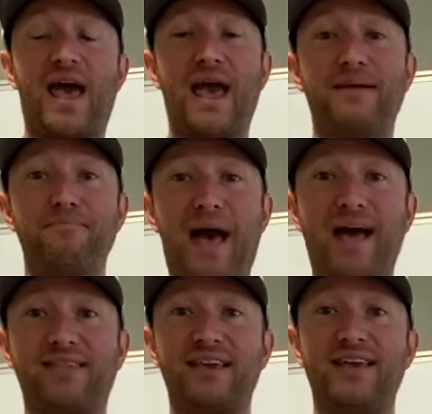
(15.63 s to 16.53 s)
And
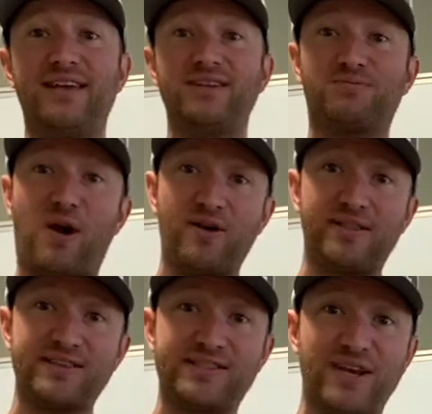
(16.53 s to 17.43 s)
math is probably
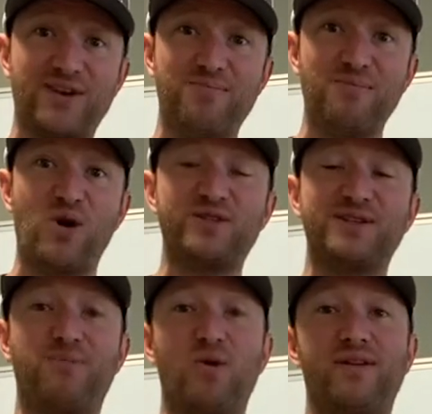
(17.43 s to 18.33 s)
the single most
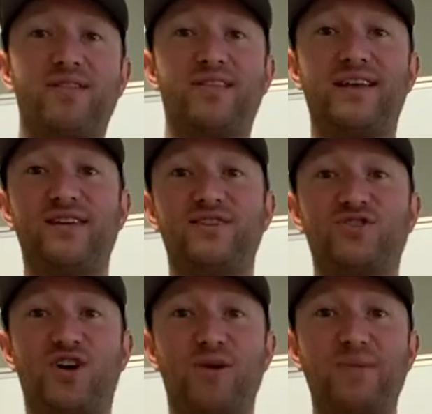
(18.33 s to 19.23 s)
important thing in
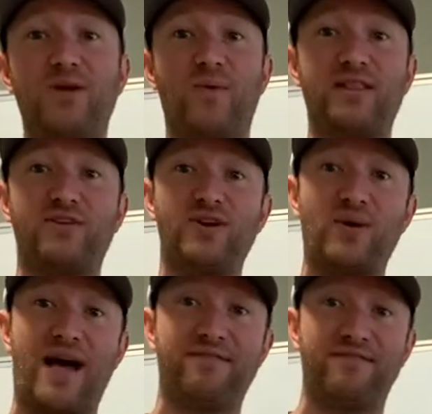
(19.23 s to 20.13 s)
determining whether you
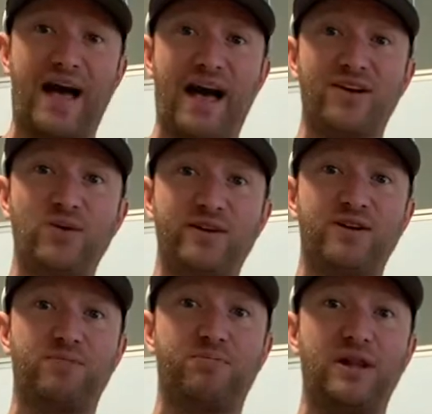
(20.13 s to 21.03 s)
have value in
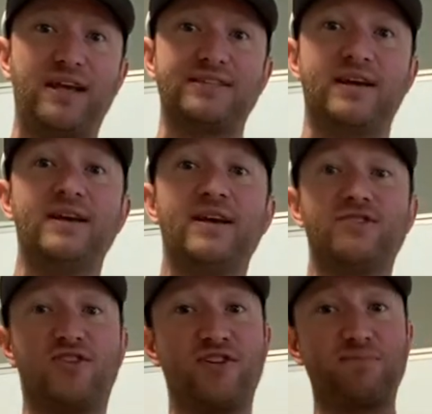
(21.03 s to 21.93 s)
your plays.
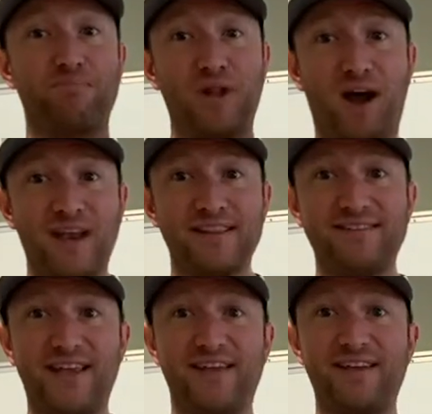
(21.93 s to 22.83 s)
To just
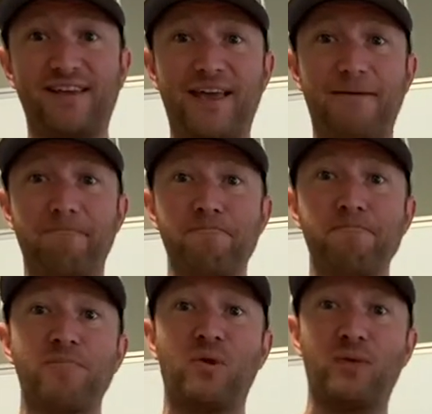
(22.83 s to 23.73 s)
blindly take a game
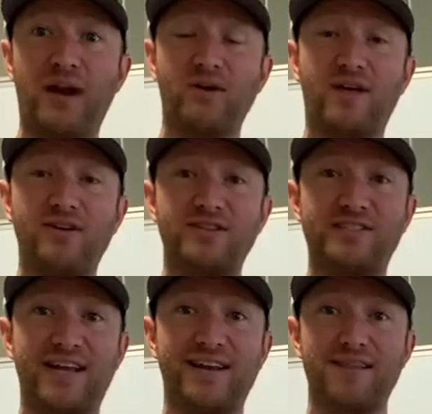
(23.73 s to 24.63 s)
without
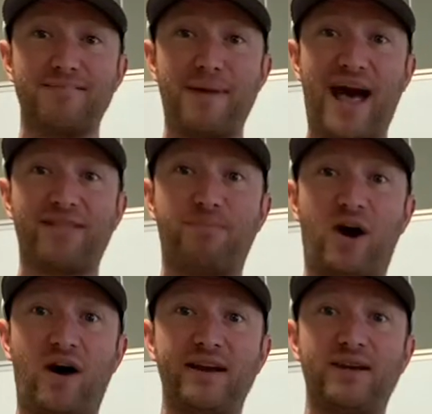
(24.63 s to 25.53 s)
understanding the math
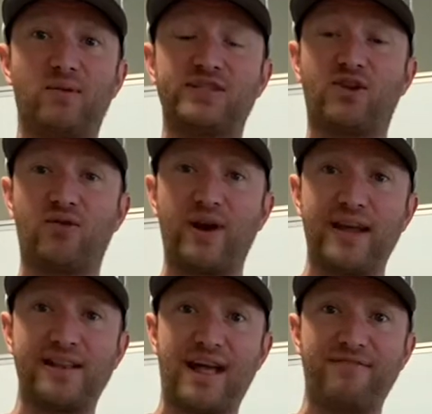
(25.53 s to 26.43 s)
behind it, what's
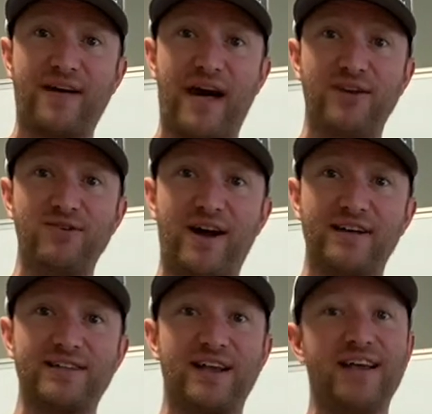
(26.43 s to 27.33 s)
creating that value,
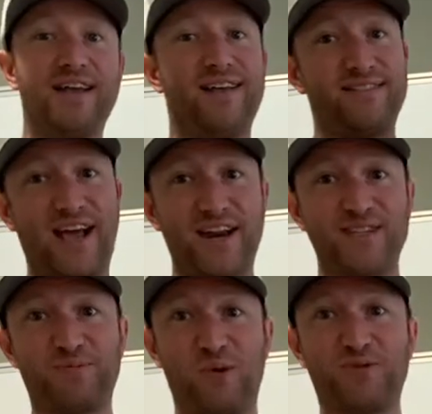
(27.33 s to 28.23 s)
guys, that
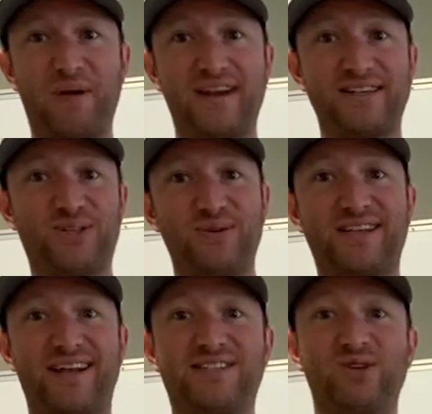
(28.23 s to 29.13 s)
is sports betting
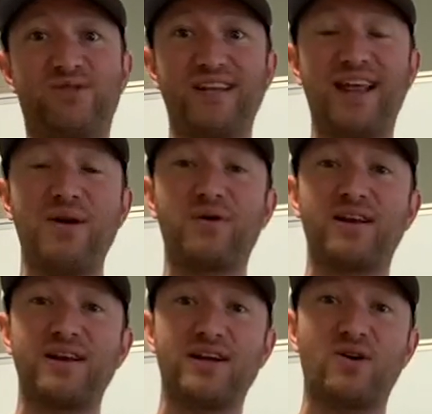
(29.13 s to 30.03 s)
suicide. So today we're
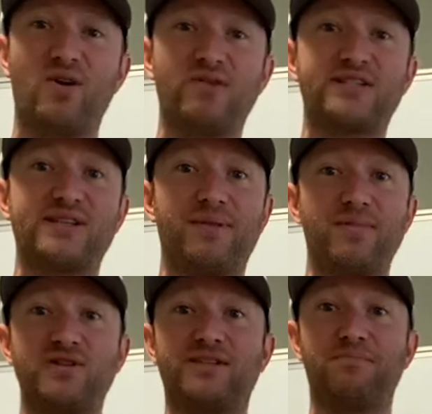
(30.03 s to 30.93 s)
gonna go over some of the
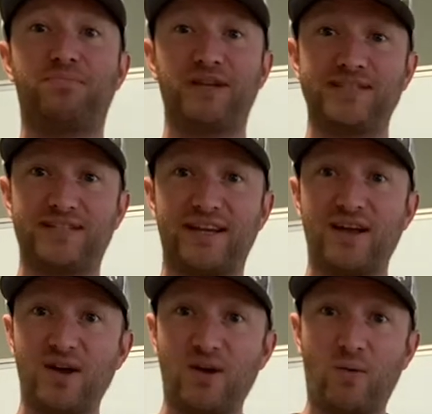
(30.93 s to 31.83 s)
most
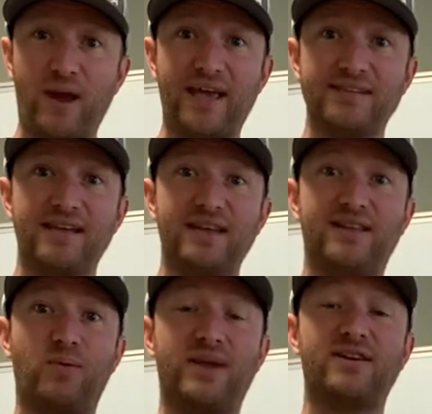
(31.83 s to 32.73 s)
simplistic ways
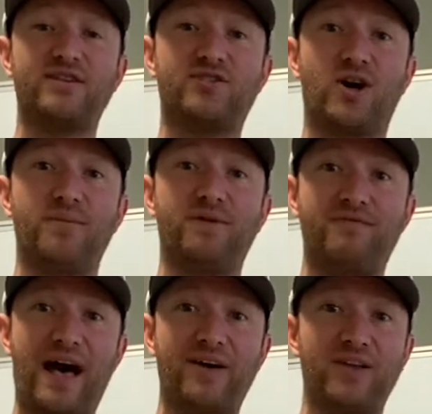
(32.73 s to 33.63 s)
that we can determine
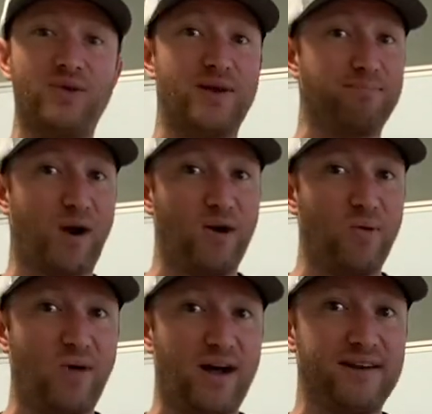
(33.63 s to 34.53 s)
value in
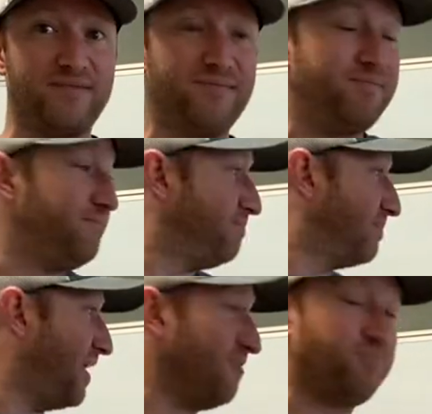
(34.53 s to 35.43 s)
part one
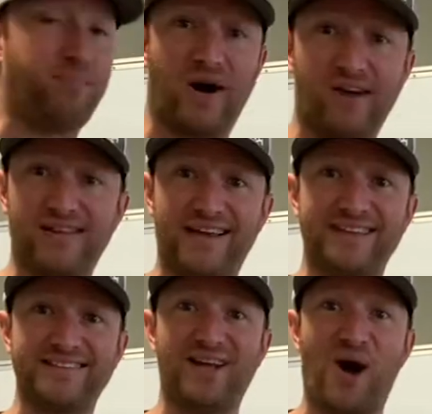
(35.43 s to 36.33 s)
of
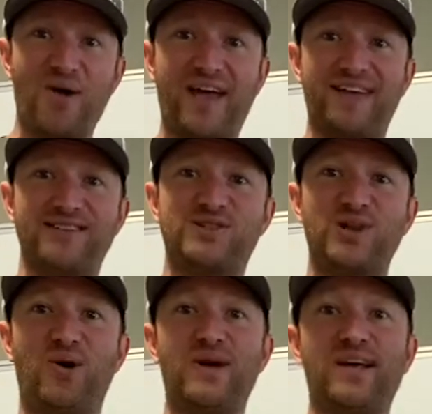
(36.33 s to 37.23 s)
parlays. Okay,
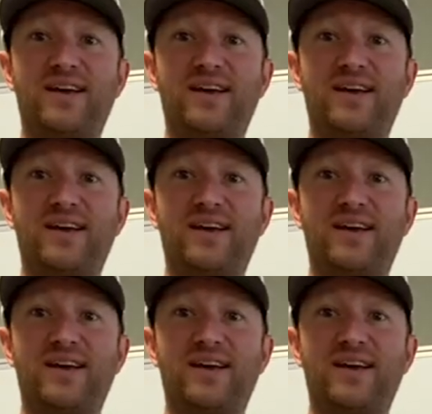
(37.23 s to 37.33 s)
so